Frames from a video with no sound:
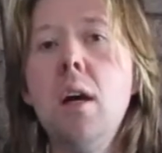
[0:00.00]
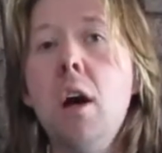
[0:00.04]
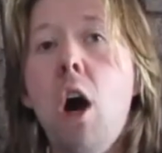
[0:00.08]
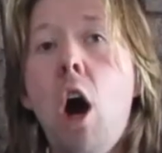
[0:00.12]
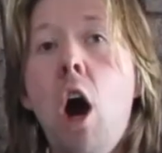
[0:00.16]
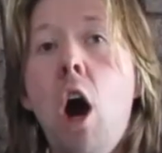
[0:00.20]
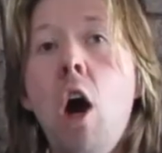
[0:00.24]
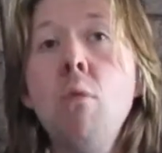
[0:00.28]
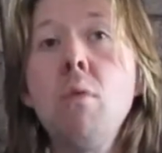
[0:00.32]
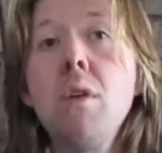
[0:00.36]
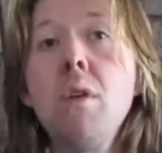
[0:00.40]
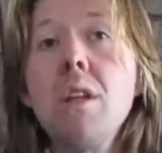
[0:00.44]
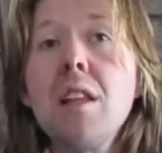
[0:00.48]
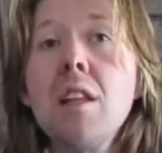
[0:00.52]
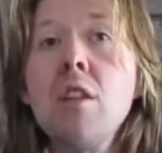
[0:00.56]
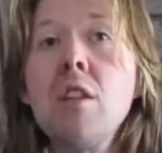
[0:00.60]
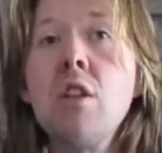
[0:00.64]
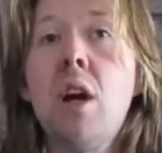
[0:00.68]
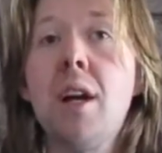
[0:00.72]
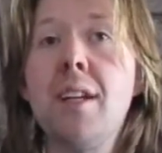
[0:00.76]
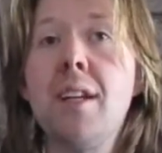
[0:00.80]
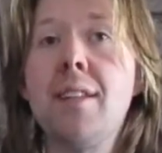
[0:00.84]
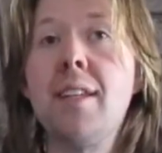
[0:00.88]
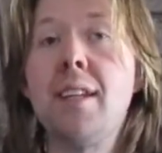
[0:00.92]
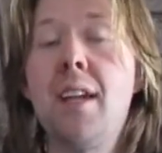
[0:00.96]
I really
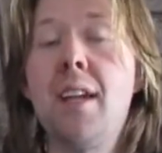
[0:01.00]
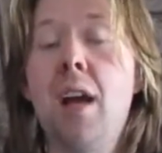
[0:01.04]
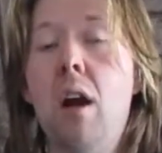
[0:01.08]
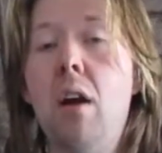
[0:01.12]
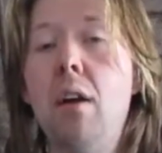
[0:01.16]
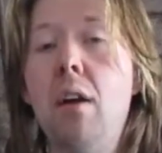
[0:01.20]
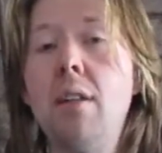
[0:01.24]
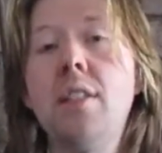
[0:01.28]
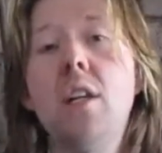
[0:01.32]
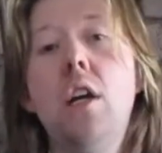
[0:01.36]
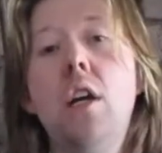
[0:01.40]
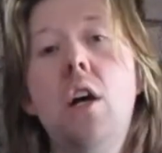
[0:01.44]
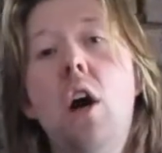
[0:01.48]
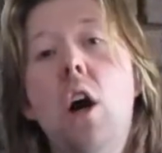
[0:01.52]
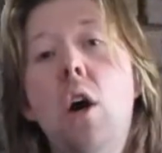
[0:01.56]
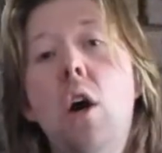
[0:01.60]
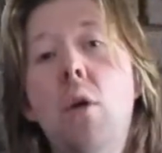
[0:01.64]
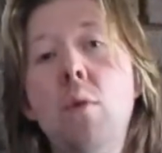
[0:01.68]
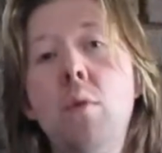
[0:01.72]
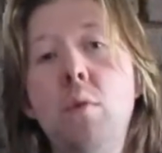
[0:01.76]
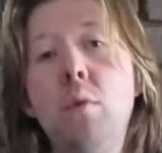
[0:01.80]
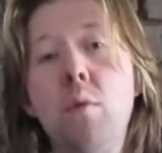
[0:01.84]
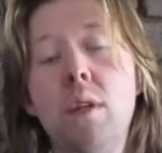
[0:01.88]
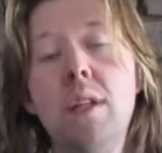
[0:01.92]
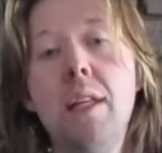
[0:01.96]
like the character. I
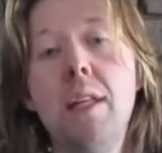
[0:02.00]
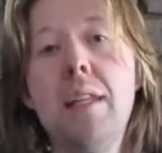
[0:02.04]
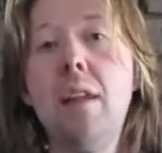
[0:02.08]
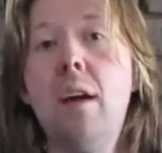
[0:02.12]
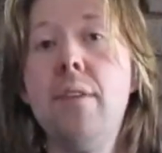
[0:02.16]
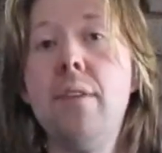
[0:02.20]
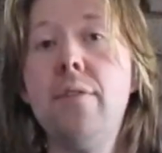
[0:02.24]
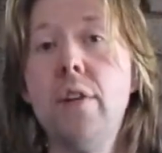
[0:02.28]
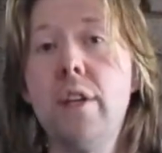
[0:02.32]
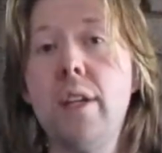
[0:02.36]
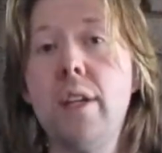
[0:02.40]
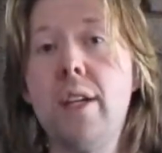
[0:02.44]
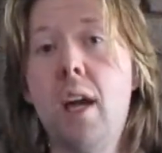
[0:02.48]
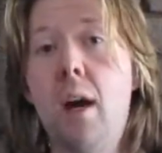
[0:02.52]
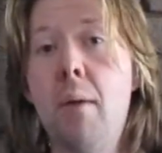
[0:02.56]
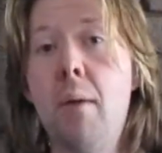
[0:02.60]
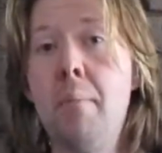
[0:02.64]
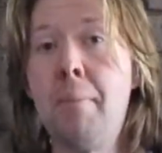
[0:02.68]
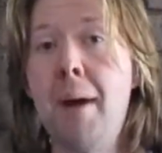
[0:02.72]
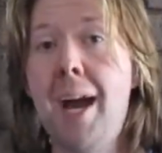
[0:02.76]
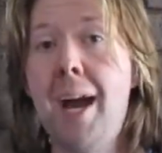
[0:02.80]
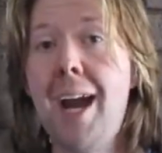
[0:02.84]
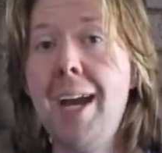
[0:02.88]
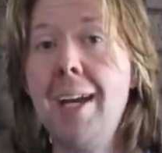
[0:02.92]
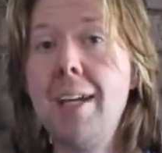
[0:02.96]
would really love her to come
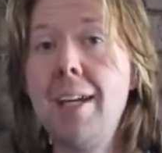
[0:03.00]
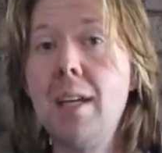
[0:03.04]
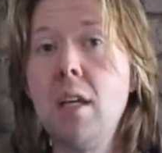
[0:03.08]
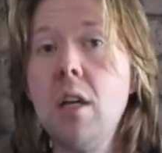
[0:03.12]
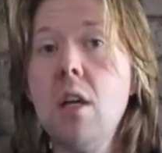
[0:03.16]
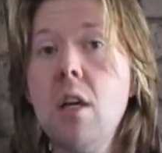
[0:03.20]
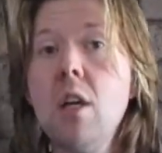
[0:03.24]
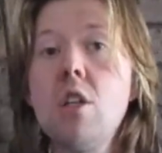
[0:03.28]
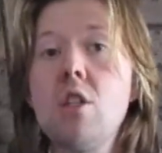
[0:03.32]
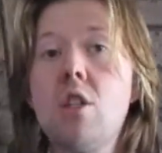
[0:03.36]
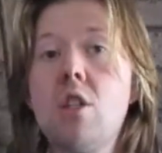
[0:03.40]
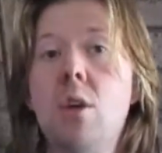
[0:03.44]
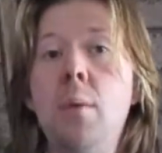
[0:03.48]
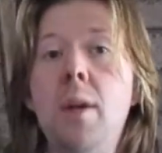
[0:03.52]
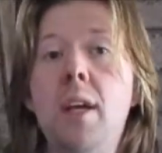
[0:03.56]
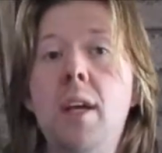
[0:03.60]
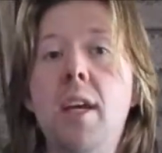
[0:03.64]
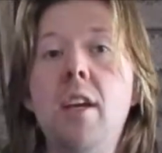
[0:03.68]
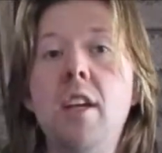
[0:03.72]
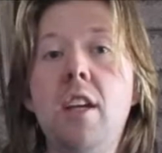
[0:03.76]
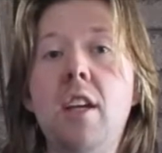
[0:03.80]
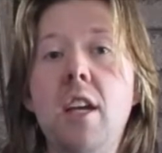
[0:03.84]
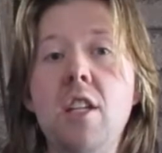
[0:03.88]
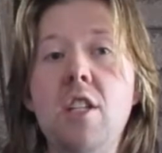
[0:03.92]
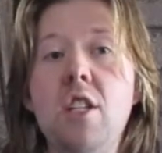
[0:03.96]
back so we
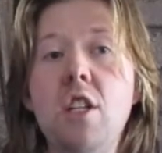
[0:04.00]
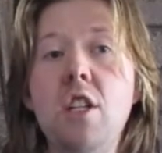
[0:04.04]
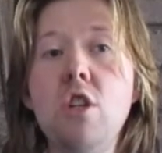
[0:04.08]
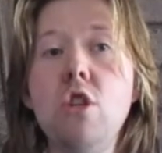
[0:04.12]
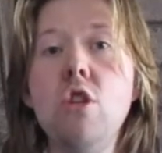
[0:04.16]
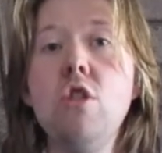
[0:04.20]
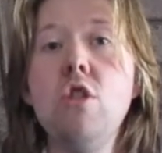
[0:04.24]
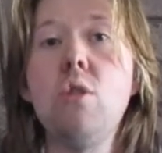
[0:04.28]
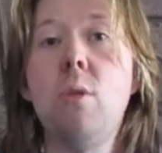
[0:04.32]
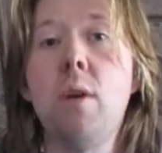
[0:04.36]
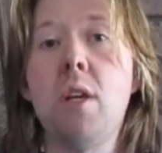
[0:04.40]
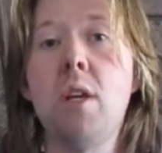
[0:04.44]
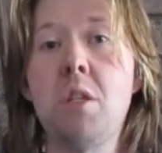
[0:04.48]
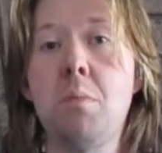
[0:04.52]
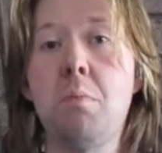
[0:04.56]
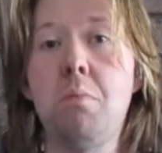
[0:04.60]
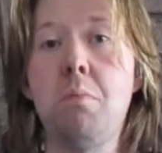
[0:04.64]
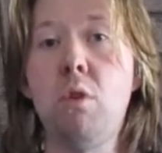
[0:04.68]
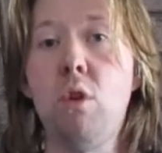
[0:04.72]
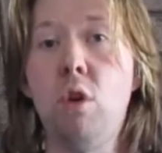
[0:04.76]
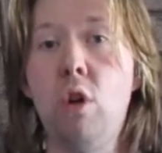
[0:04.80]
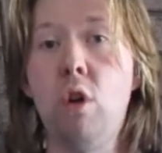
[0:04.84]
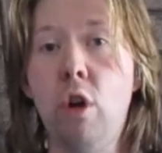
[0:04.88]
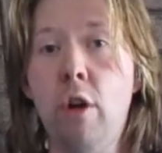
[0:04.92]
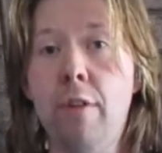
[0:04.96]
can continue to
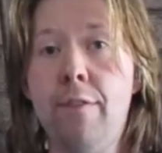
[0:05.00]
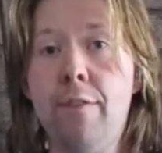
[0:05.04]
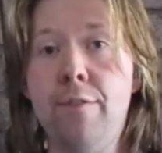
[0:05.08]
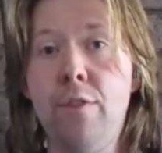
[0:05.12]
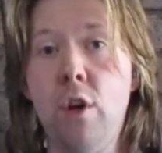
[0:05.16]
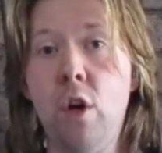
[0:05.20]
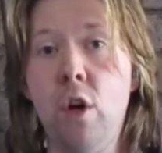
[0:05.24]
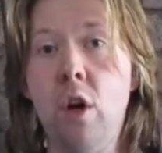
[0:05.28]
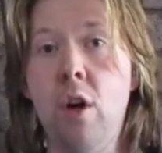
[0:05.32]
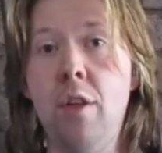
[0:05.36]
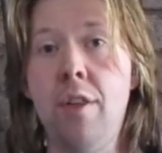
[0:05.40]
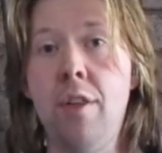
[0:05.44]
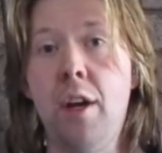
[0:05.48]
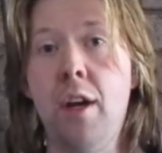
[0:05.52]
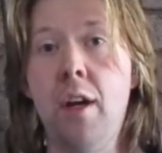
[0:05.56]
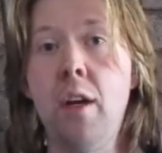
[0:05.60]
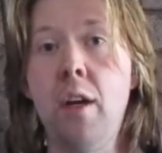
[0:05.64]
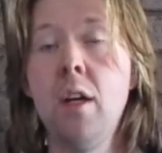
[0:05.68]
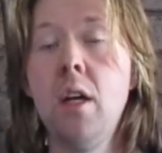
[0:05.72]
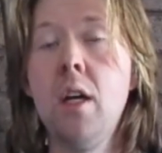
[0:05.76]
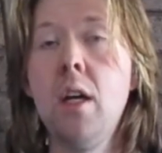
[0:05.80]
explore her further.